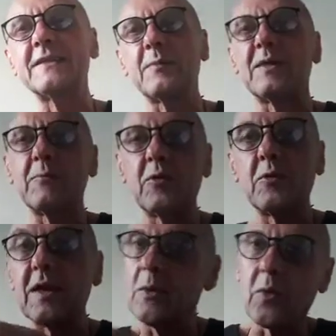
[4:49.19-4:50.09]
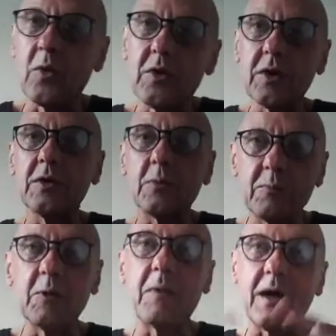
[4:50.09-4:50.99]
Sometimes when you get older,
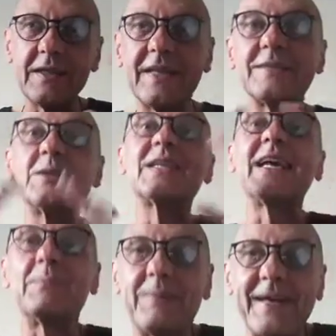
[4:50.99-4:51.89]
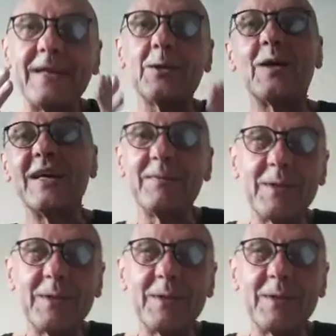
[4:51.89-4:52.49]
the body doesn't get better,